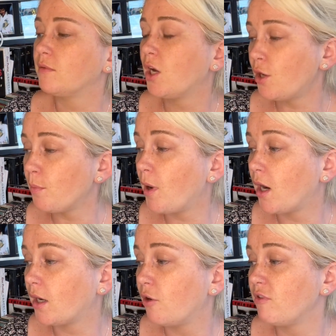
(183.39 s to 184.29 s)
Colonel
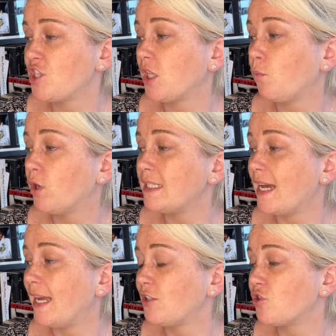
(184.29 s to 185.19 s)
Parker originally wanted
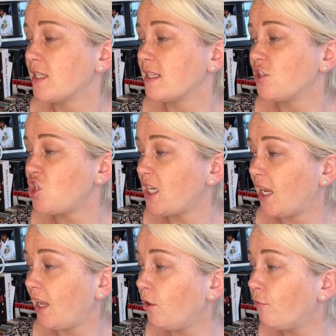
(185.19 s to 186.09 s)
actress Jean
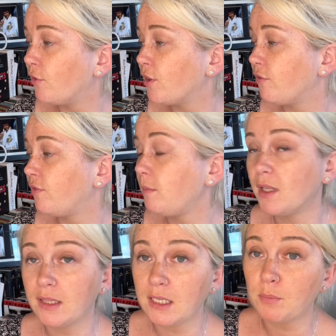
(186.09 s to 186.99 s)
Hale for the
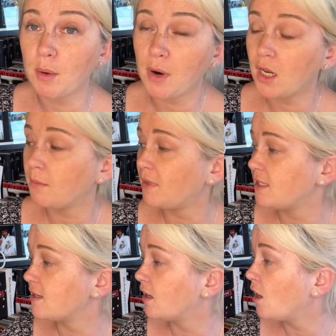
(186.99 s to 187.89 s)
female lead, but Marilyn
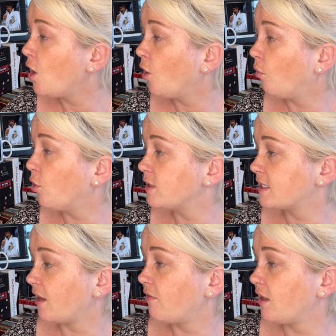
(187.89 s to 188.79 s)
Mason was
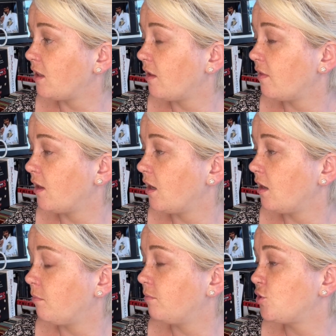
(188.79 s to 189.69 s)
given
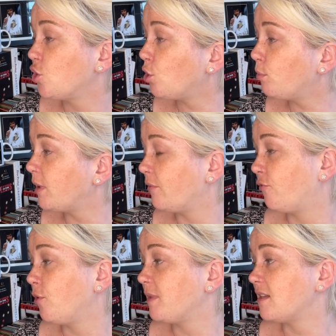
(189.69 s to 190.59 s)
the job
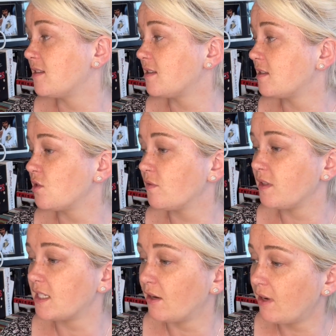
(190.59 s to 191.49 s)
from the insistence of
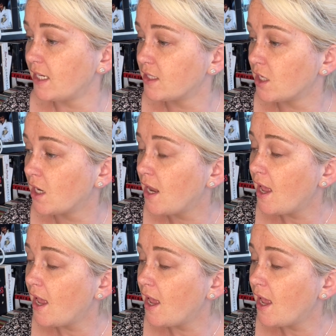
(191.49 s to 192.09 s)
the director.